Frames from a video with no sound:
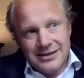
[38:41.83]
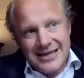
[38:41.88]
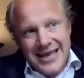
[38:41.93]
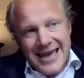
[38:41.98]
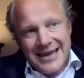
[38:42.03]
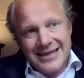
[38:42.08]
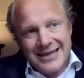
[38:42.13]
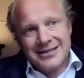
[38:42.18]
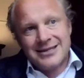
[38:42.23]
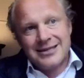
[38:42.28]

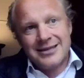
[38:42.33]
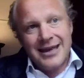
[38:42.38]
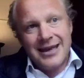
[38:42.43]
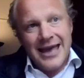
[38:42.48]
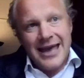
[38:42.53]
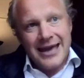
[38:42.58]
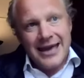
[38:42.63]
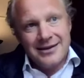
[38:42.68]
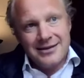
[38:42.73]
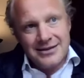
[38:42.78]
debt
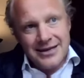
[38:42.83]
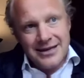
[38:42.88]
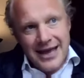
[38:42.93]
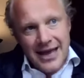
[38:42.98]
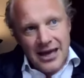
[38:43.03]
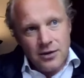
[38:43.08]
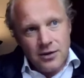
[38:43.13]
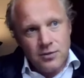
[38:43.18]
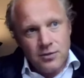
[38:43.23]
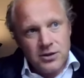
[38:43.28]
and
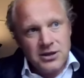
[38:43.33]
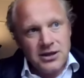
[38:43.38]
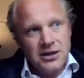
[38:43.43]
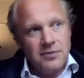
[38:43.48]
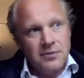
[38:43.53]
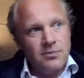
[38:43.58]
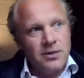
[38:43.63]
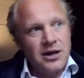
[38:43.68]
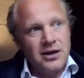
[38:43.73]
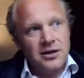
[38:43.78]
equity,
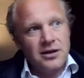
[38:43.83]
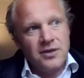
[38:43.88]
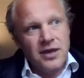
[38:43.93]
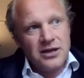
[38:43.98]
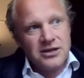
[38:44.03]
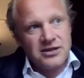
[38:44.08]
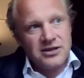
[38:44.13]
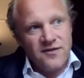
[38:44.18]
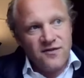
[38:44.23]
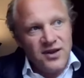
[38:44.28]
meaning
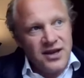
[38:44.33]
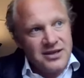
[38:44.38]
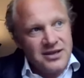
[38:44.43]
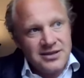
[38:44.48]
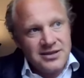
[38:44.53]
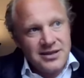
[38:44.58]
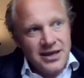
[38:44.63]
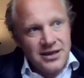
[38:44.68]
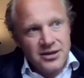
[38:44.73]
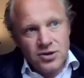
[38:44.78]
there's a fixed
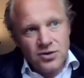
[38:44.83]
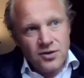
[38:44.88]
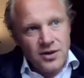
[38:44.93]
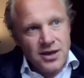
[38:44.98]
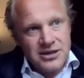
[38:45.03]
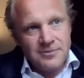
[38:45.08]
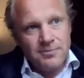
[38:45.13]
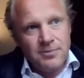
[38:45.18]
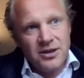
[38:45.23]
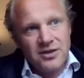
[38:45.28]

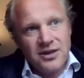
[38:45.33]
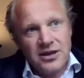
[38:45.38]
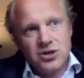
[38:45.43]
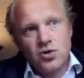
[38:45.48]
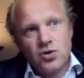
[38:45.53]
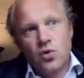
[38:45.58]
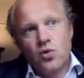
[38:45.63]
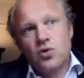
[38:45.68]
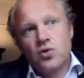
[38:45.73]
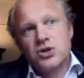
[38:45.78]
interest, but there's
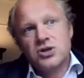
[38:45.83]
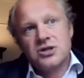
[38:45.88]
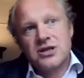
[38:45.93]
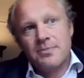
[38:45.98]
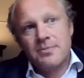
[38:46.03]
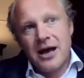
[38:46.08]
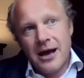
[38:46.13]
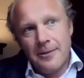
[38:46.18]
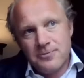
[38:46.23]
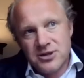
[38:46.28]
also
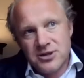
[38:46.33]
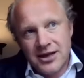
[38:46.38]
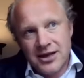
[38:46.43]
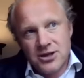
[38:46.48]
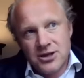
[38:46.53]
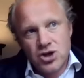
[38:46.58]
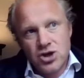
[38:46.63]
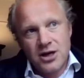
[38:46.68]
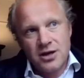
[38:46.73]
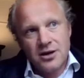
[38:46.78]
some
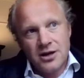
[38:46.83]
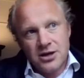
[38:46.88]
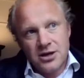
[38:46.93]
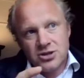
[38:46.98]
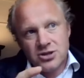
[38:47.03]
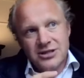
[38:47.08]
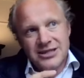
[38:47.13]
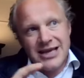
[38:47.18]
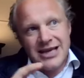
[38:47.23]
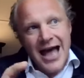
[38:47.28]
upside share.
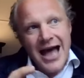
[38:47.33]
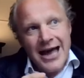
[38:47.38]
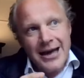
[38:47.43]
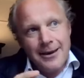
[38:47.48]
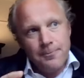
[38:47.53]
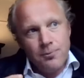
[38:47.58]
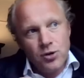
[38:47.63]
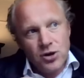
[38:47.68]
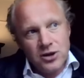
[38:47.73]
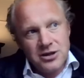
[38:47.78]
So it's a
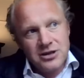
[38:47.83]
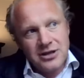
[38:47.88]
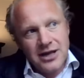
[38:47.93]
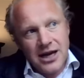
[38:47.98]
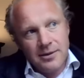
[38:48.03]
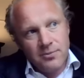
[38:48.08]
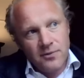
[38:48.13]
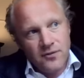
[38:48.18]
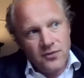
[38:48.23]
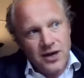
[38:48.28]
hybrid
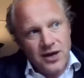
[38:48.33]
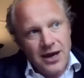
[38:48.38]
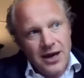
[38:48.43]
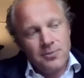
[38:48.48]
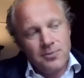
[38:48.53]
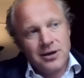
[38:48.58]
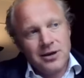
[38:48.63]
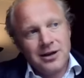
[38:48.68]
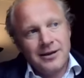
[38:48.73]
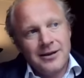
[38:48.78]
type of
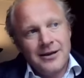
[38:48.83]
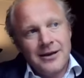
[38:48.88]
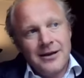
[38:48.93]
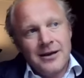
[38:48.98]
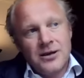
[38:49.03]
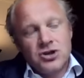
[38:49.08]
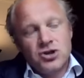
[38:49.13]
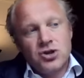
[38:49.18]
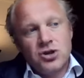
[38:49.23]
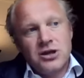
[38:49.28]
capital.
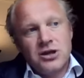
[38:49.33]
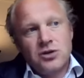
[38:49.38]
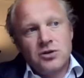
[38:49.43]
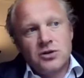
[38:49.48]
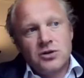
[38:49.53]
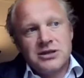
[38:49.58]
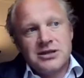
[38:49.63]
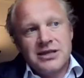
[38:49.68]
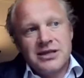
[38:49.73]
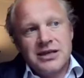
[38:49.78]
So you need
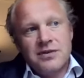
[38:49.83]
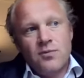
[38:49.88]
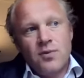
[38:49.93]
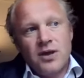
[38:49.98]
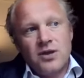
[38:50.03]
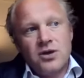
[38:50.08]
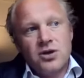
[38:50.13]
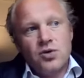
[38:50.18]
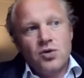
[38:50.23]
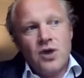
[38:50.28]
to see
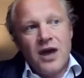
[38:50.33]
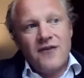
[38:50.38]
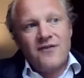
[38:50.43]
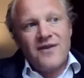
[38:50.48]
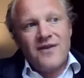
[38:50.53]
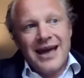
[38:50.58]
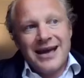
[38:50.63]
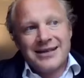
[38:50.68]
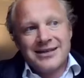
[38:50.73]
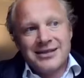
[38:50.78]
whether you have
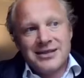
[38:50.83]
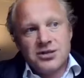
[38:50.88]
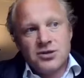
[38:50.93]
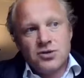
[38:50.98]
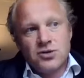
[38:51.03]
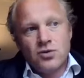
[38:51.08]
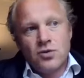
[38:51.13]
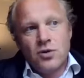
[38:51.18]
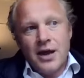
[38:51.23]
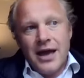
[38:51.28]
access
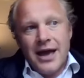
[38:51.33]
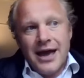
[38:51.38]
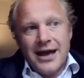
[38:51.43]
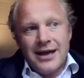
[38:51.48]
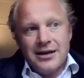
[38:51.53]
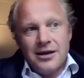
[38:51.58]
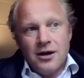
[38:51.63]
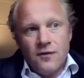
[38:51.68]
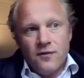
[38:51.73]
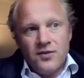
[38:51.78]
to
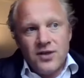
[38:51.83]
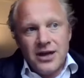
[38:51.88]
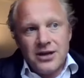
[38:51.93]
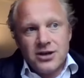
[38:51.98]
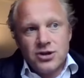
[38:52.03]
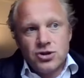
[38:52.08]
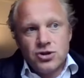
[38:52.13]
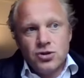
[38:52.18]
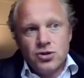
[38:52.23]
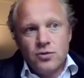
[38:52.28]
any of that
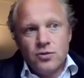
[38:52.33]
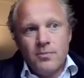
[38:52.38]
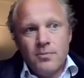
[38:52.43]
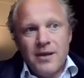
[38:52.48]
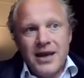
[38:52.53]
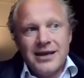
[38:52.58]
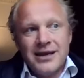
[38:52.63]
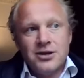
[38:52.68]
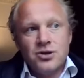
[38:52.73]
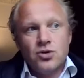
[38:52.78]
to
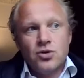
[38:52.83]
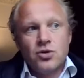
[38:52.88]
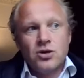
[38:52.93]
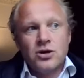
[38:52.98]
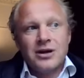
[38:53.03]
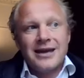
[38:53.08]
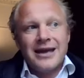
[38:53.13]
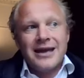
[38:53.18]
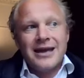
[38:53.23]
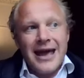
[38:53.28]
make
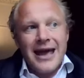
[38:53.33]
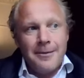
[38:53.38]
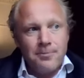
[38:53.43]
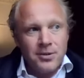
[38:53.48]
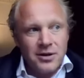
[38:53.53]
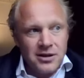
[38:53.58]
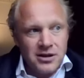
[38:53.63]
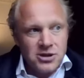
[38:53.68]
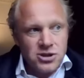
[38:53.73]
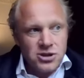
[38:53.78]
your
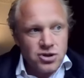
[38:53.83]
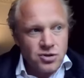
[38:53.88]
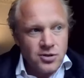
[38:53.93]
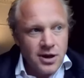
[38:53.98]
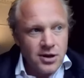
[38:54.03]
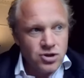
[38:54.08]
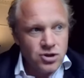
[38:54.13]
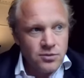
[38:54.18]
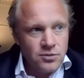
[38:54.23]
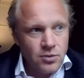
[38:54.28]
capital
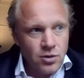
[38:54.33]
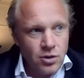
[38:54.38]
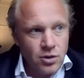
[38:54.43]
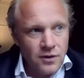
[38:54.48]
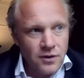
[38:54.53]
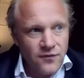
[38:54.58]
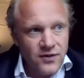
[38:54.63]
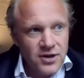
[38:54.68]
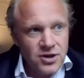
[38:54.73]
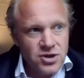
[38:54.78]
structure more
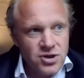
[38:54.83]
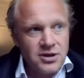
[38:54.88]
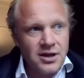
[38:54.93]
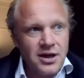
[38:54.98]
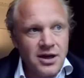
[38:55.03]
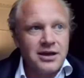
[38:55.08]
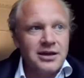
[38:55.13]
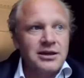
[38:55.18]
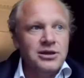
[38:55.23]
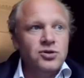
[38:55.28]
efficient,
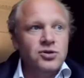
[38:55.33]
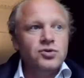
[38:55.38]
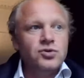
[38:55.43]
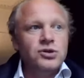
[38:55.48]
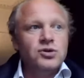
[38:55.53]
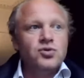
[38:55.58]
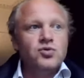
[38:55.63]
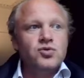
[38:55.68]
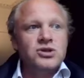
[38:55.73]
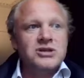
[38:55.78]
i.e. you
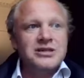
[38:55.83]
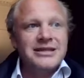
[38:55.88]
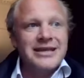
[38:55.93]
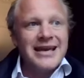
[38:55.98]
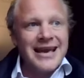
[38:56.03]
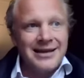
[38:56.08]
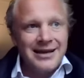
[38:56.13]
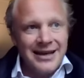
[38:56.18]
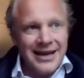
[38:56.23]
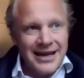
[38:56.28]
use
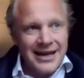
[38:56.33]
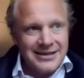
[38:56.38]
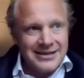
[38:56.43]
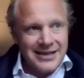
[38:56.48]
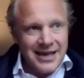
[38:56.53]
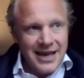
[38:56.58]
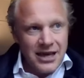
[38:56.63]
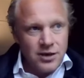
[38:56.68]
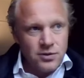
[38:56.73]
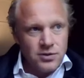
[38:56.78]
yet less
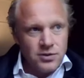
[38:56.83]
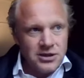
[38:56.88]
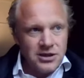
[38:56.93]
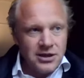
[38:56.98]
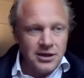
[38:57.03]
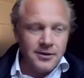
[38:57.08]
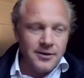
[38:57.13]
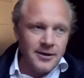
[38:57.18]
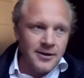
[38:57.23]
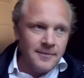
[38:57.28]

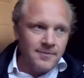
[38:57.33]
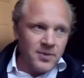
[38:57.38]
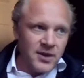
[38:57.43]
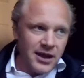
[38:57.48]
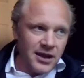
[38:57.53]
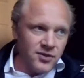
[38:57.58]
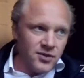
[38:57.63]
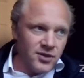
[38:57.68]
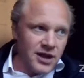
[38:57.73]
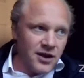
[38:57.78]
equity
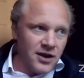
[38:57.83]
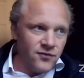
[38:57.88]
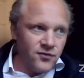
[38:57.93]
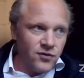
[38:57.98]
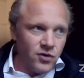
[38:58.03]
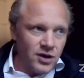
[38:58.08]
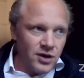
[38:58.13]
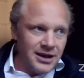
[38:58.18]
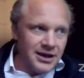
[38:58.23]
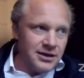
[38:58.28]
and
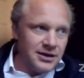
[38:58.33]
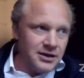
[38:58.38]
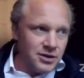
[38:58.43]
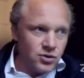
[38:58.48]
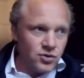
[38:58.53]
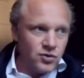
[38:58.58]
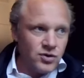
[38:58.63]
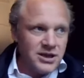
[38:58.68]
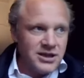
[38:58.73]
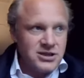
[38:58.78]
therefore
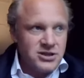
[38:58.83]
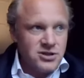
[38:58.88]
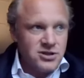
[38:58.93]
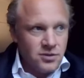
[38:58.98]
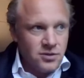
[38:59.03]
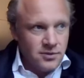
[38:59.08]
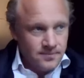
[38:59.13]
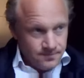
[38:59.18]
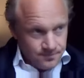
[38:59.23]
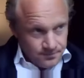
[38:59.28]
increase
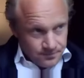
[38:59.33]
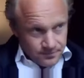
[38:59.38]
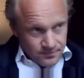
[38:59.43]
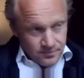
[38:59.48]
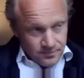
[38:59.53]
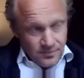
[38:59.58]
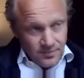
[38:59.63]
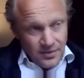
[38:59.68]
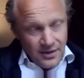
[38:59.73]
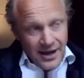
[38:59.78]
your
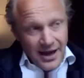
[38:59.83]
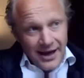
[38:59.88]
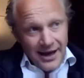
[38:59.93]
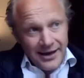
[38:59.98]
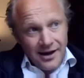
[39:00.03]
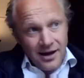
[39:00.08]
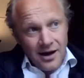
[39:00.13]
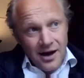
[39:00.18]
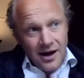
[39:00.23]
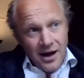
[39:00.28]

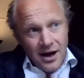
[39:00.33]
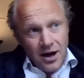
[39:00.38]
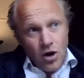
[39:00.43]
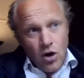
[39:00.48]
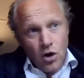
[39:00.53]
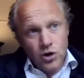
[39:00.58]
IRR